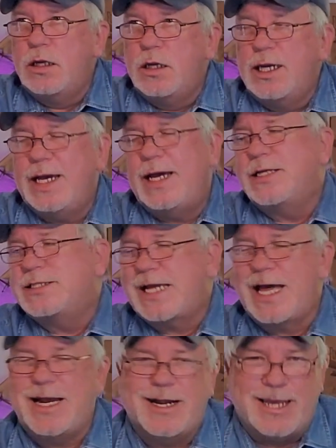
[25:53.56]
it's
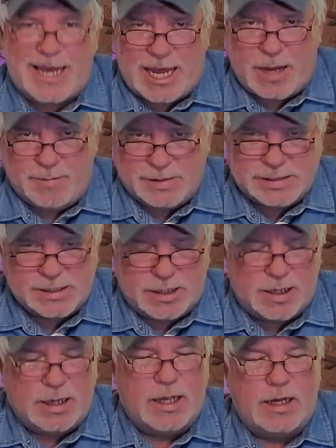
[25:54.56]
kind of like
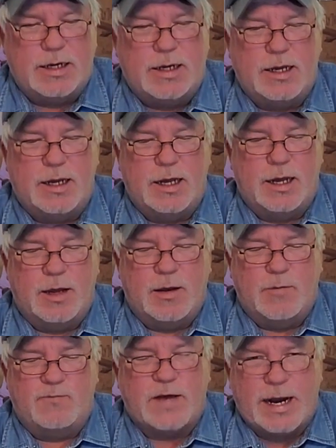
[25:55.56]
Amazon
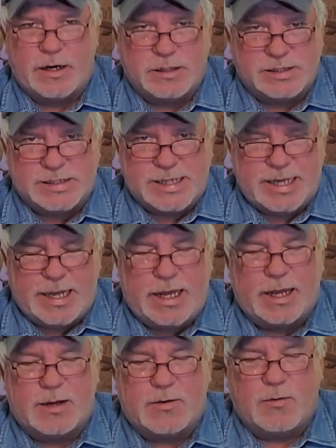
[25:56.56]
Fire
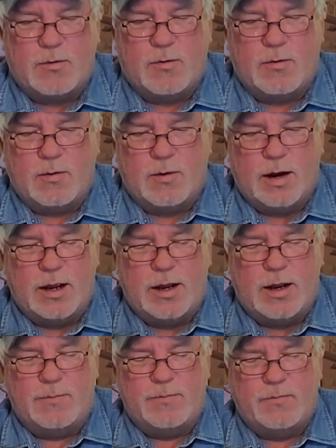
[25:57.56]
Stick
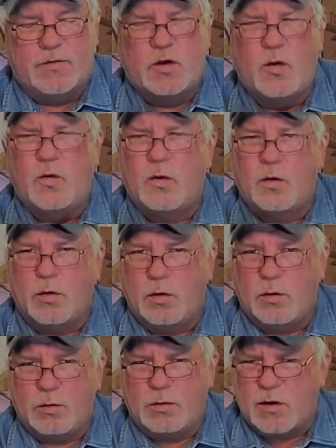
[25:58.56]
or
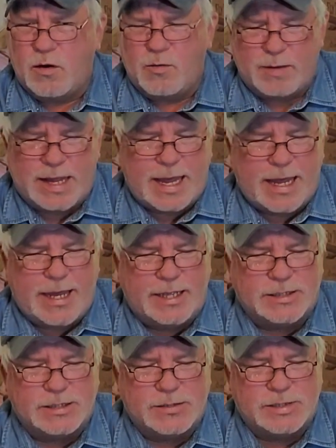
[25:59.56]
Google
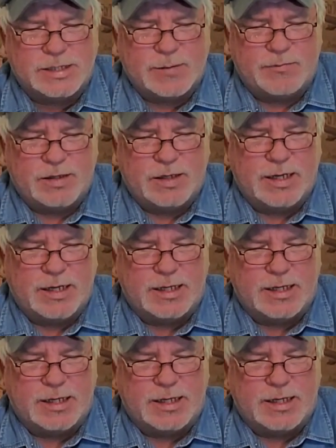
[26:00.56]
Chromecast or something like